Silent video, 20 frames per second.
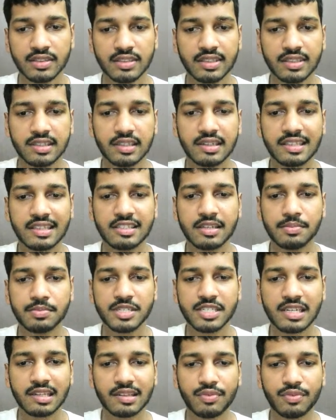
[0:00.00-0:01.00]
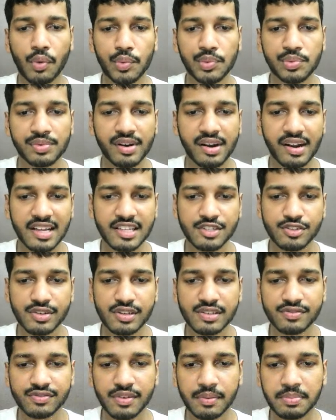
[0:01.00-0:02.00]
She's a businesswoman,
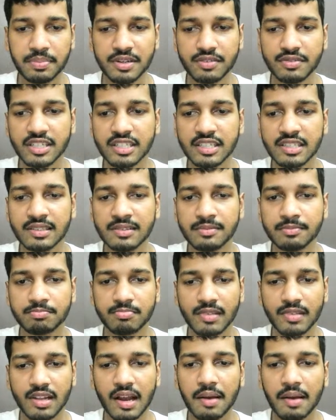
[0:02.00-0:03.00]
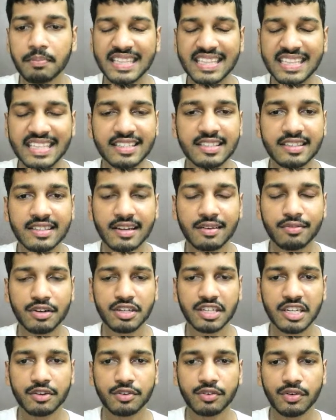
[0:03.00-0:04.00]
graduate 51. A basic detail
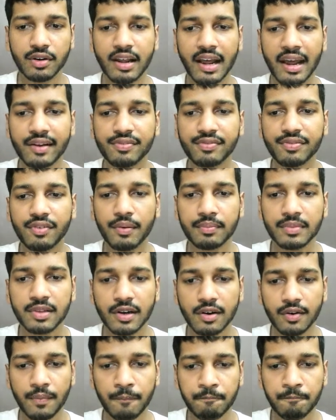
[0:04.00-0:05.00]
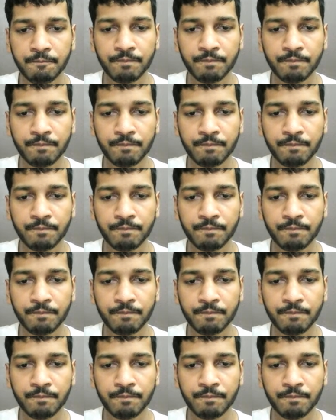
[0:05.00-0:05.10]
what I could get from the